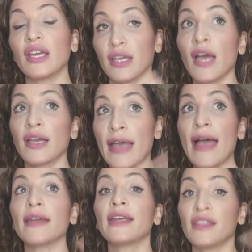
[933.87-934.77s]

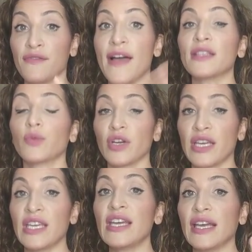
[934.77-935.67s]
again, in the feds where
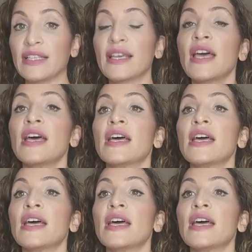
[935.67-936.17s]
he is,